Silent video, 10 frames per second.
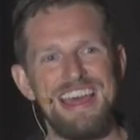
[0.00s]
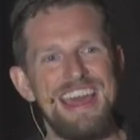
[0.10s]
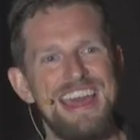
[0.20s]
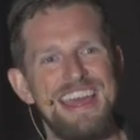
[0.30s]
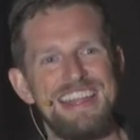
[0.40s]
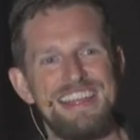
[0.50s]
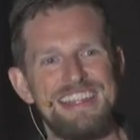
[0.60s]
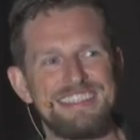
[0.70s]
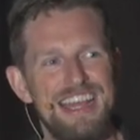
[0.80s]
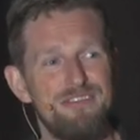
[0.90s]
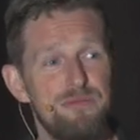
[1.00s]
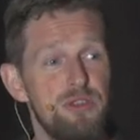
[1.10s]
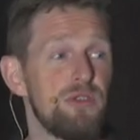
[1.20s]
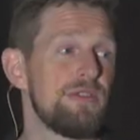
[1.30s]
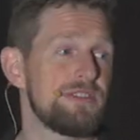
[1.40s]
And it's kind of a
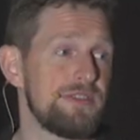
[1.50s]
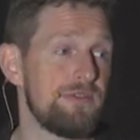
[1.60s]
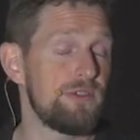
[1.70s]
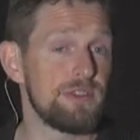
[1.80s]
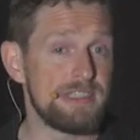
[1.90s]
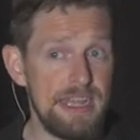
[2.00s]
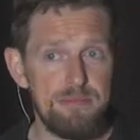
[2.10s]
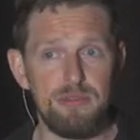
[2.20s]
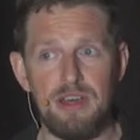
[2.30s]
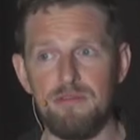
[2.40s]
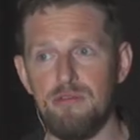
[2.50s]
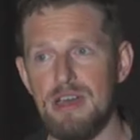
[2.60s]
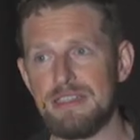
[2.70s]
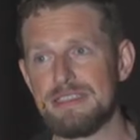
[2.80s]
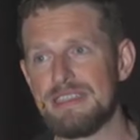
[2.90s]
beautiful example of
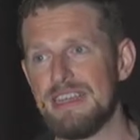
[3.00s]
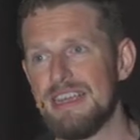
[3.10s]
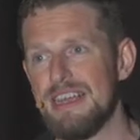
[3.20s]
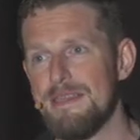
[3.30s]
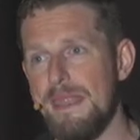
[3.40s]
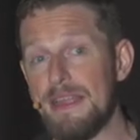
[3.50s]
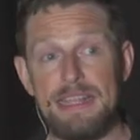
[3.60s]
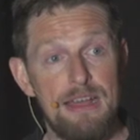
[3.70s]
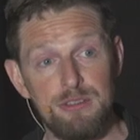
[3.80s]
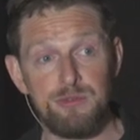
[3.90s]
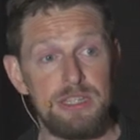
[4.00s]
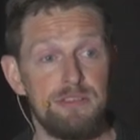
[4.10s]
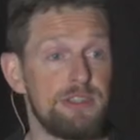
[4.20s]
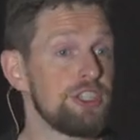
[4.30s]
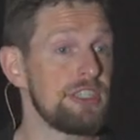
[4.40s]
what I think I was really
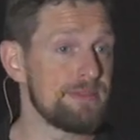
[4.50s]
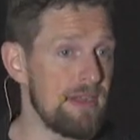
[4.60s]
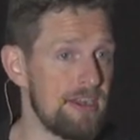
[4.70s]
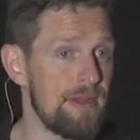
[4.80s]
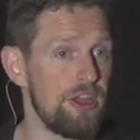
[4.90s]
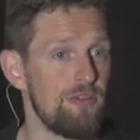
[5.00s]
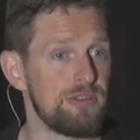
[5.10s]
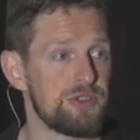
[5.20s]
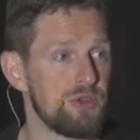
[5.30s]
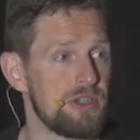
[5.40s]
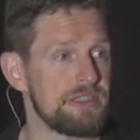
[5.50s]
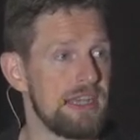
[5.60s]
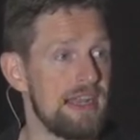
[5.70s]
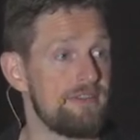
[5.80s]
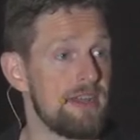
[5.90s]
originally inspired by open source
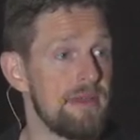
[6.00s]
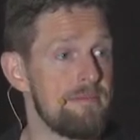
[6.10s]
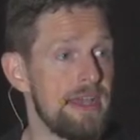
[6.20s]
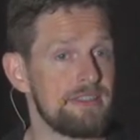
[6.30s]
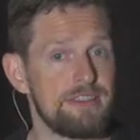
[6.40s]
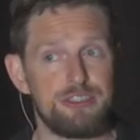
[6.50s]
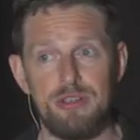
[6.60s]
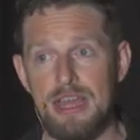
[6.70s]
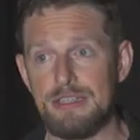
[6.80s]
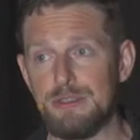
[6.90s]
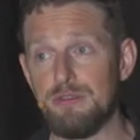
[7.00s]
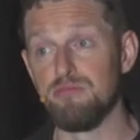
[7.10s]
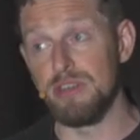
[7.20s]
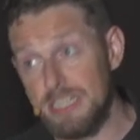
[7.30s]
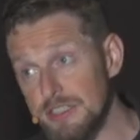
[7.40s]
and I've done my best to try to
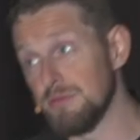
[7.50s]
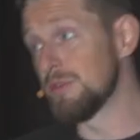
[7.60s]
bring into the